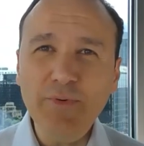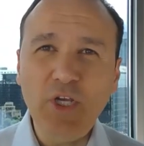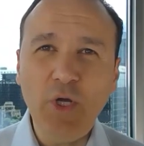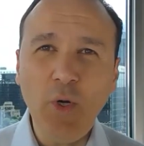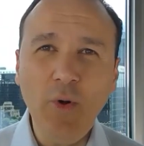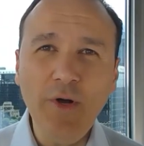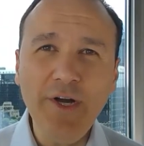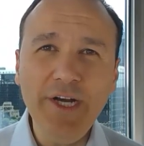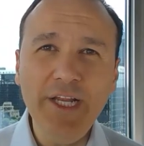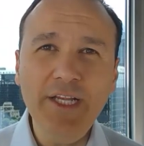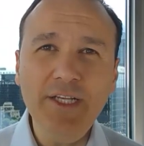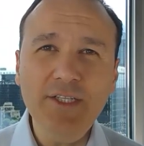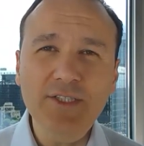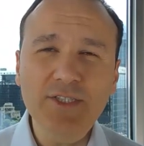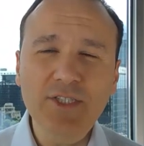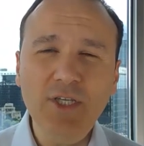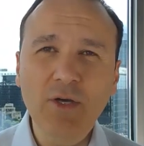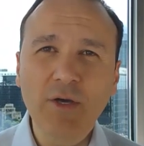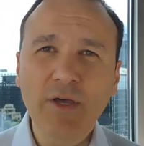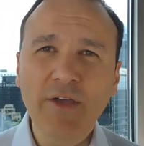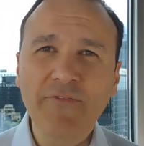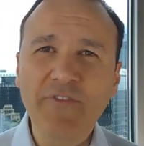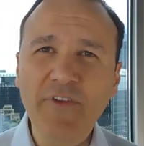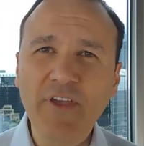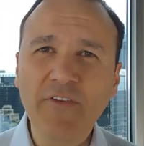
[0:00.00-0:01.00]
recording.
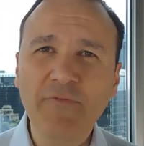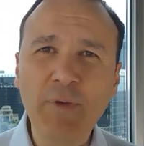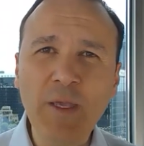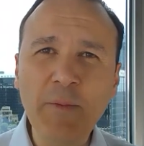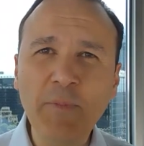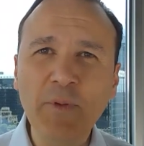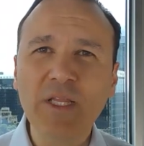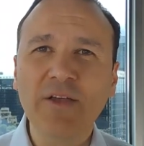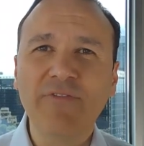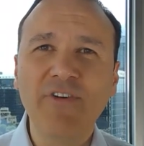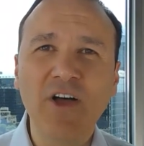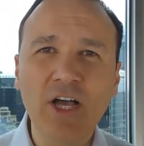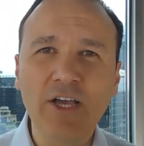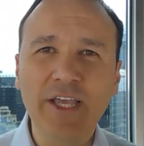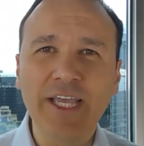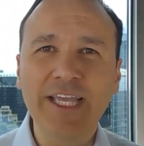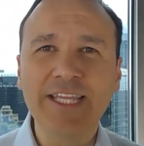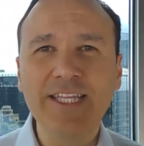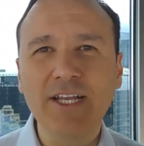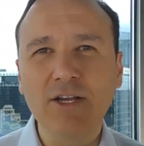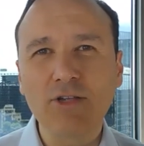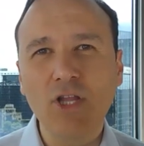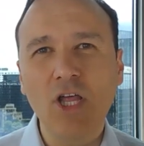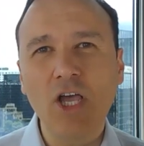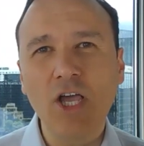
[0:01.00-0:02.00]
So if, if people have hung in
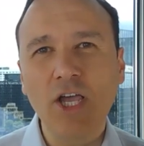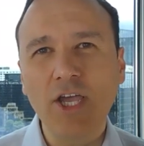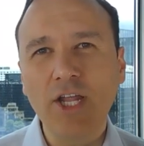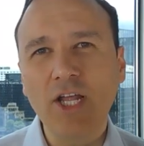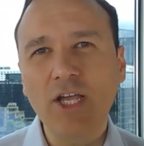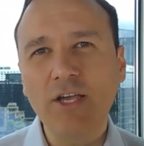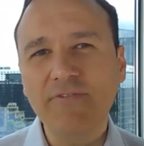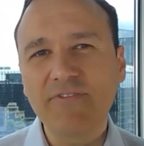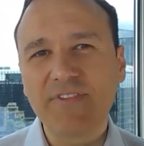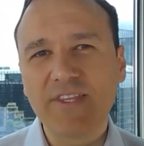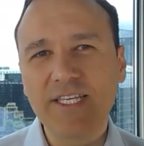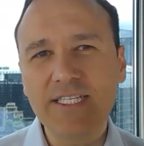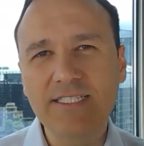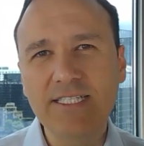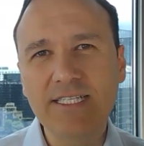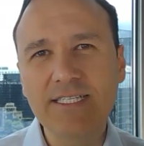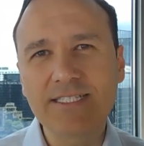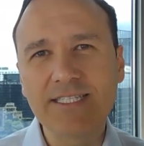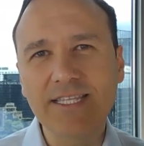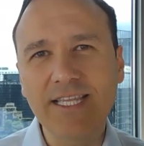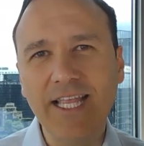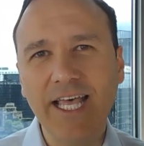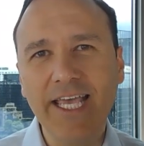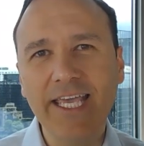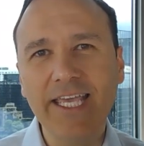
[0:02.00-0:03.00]
there long enough, this
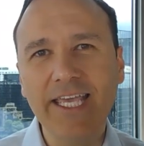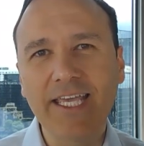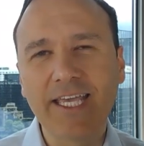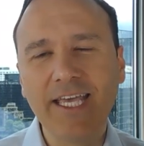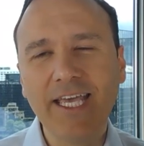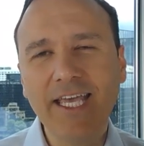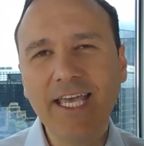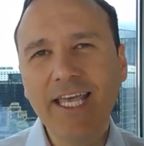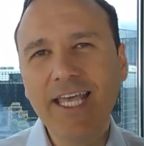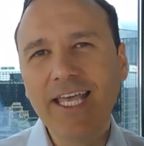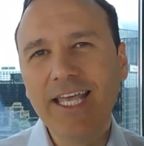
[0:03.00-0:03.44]
is like